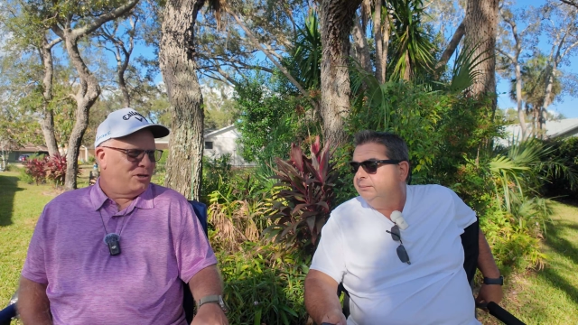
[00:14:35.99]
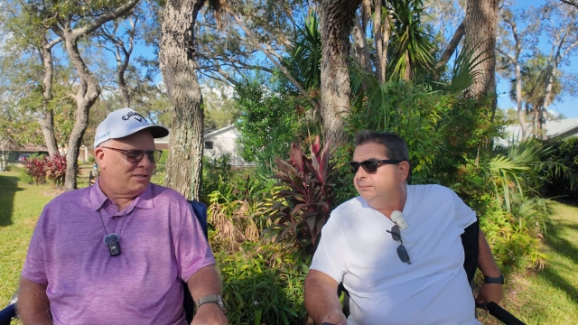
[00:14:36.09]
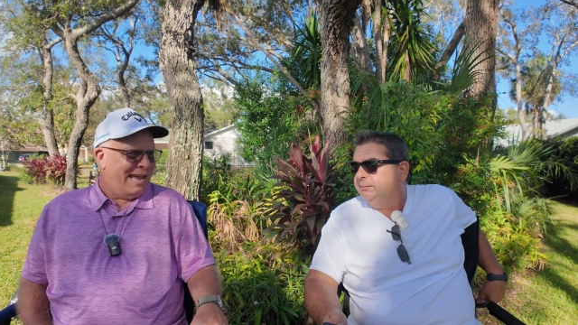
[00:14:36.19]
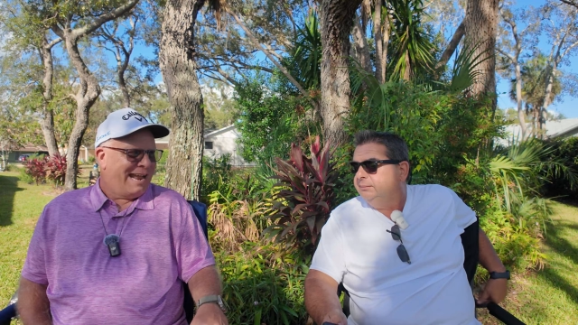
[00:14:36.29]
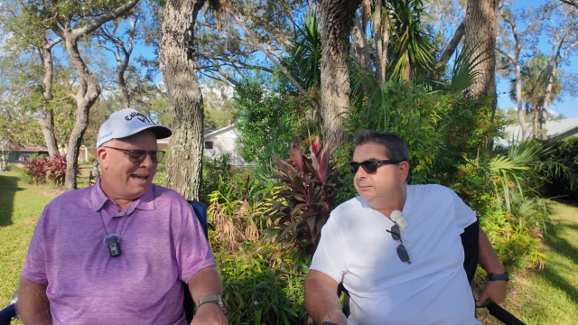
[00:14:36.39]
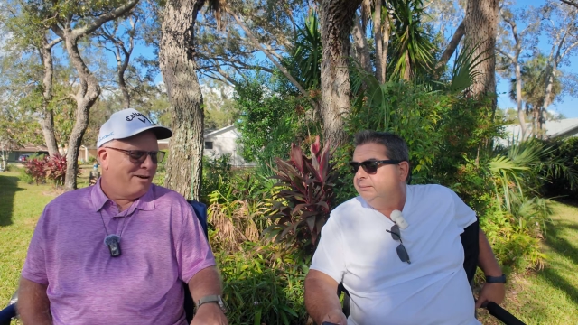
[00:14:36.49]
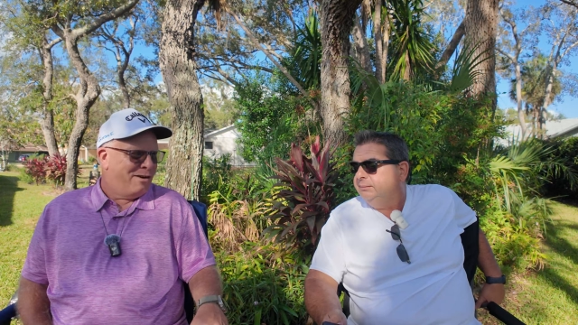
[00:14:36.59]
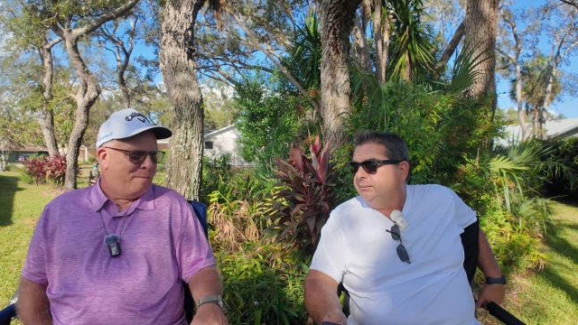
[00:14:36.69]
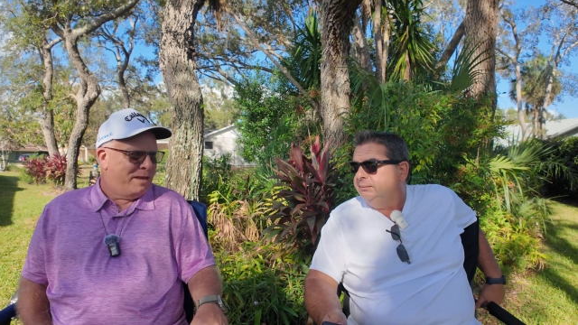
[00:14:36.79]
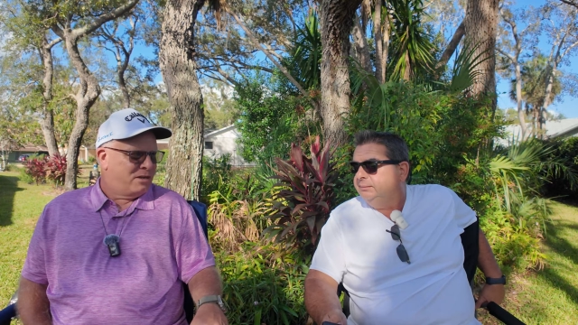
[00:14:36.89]
Speaker 1: you just hang out
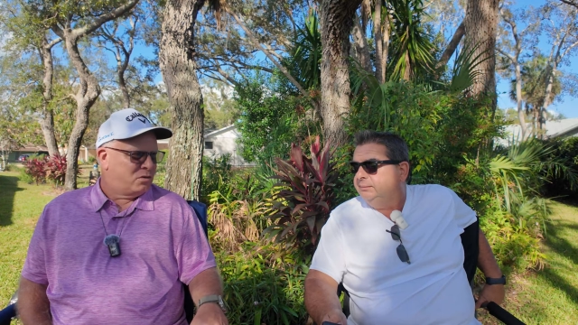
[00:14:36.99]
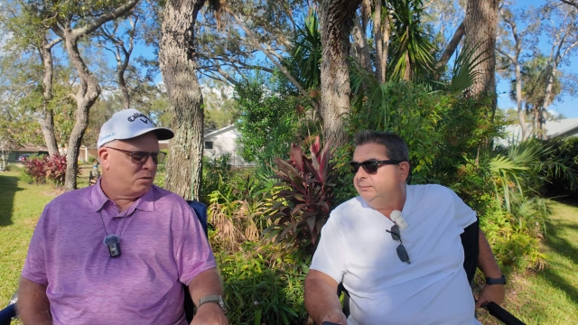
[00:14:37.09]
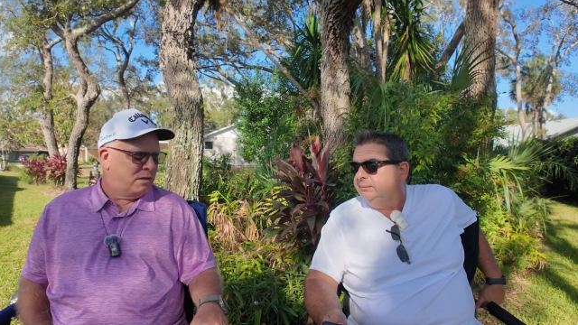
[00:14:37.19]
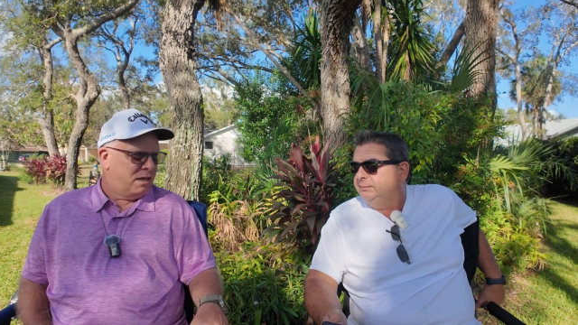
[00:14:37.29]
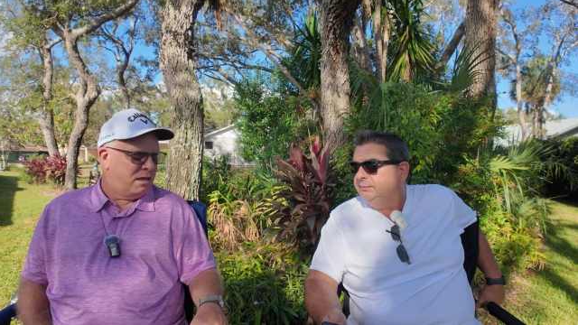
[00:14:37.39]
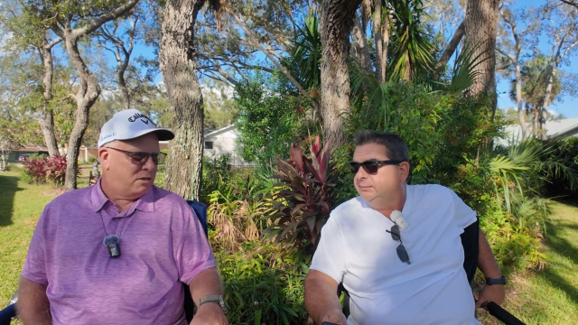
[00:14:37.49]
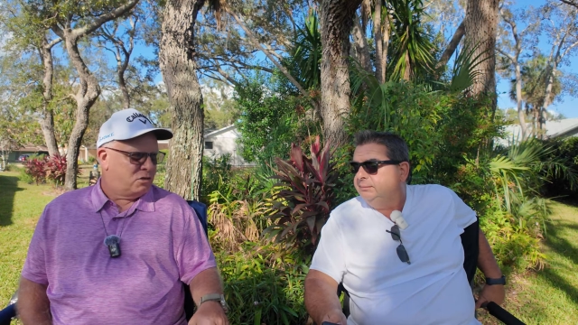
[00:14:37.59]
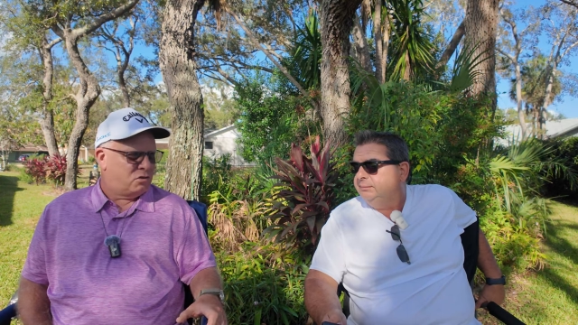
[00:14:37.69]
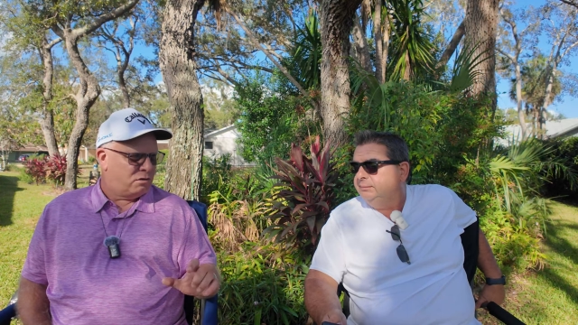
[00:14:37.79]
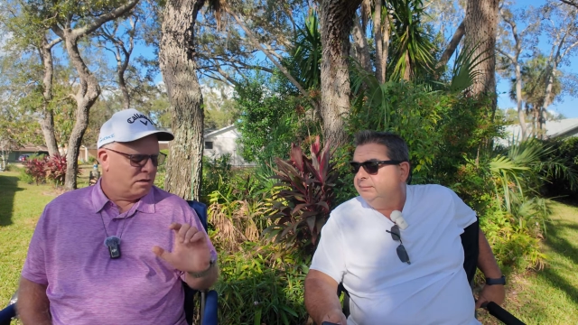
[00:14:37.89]
on the beach all day
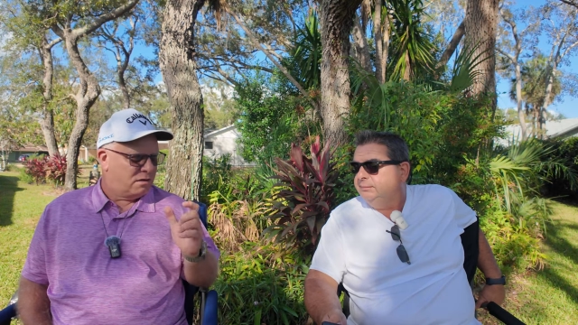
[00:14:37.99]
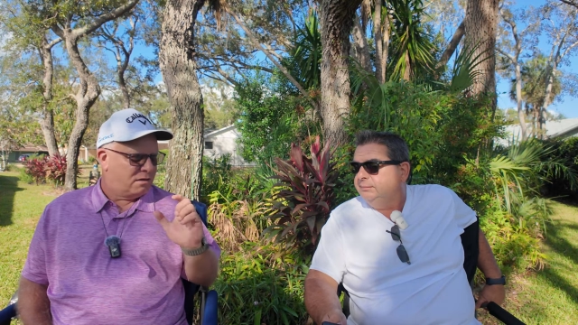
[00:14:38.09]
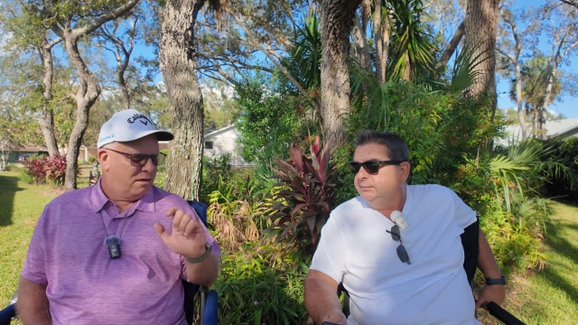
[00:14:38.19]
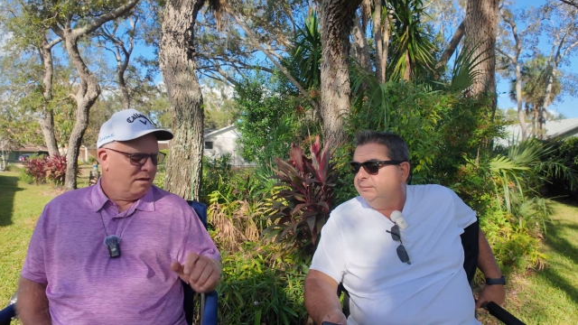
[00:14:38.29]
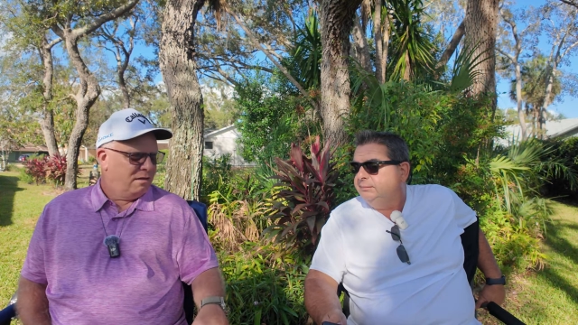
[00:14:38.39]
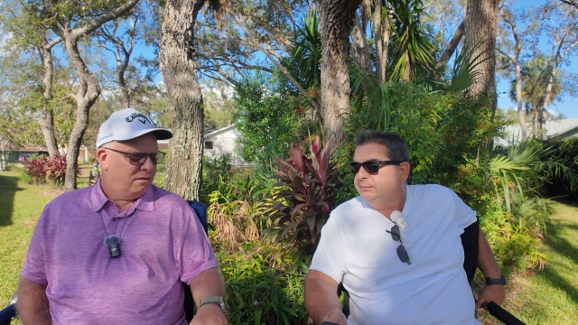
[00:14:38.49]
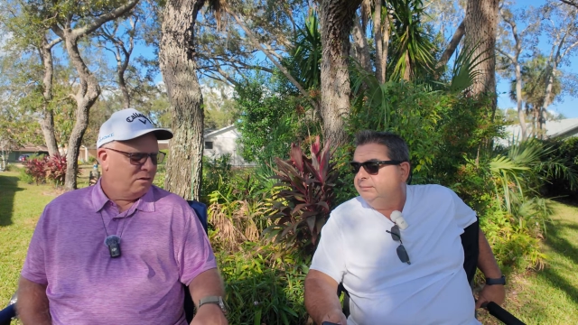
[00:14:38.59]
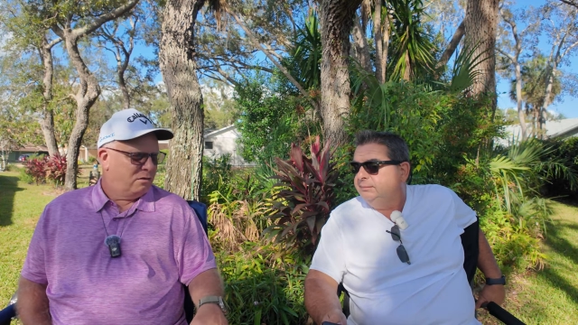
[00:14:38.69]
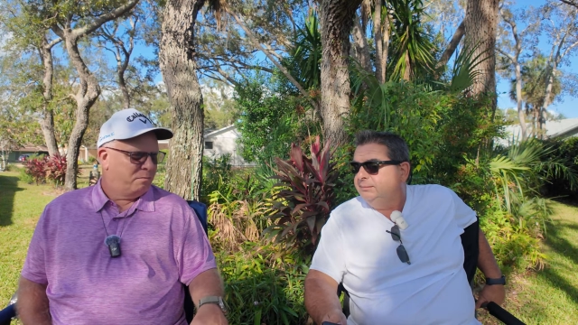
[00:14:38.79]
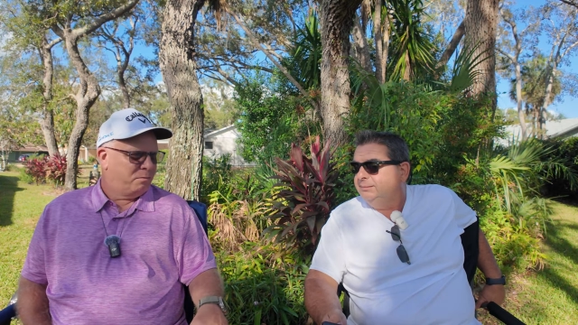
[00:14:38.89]
and drink
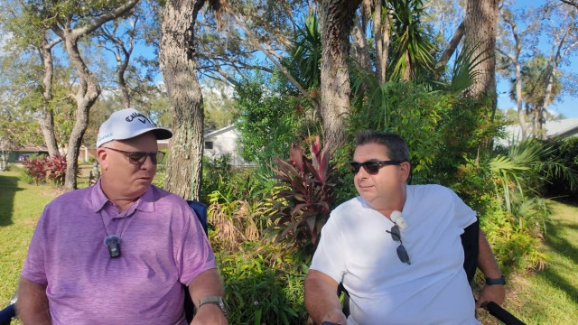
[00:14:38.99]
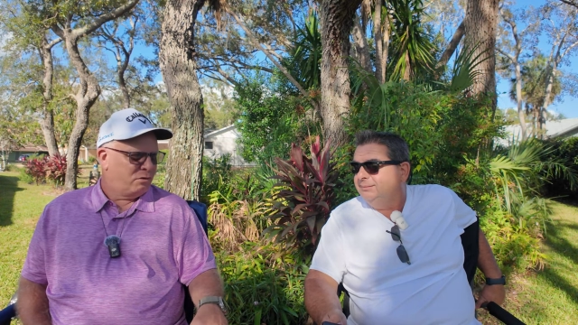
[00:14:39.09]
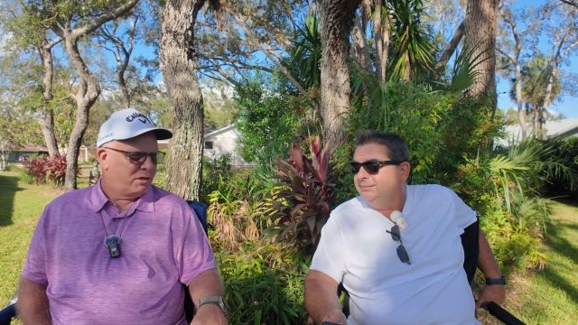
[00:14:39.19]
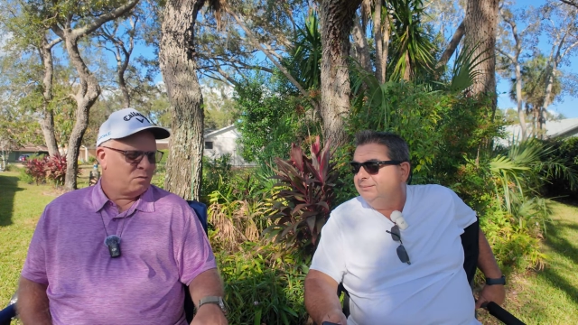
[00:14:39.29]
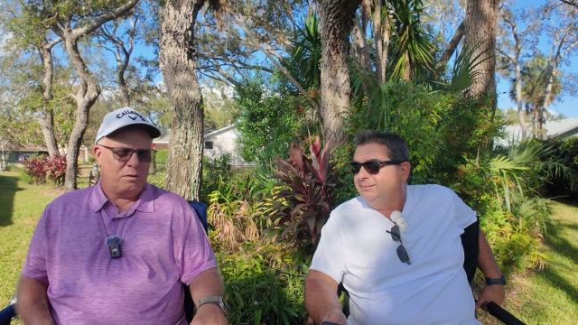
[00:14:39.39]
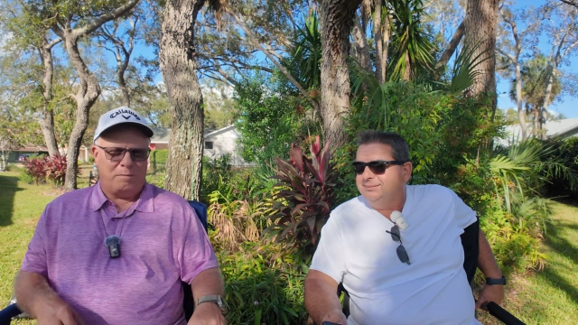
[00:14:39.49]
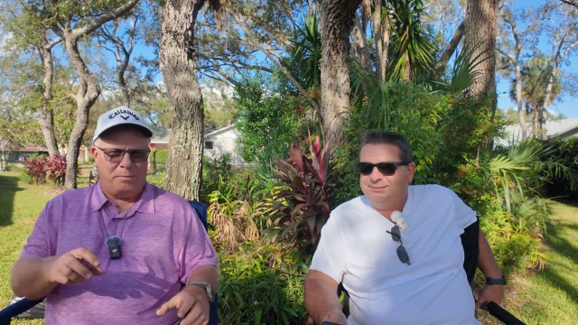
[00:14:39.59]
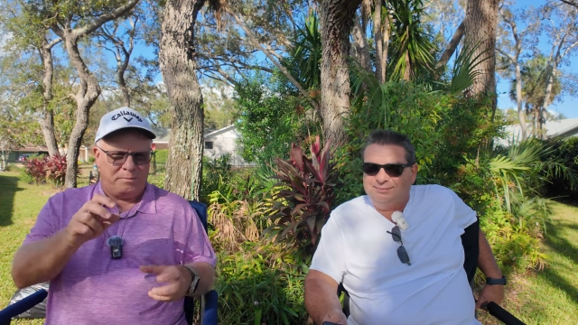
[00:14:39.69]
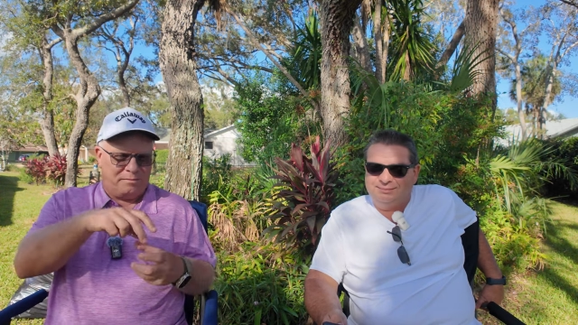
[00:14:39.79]
little drinks with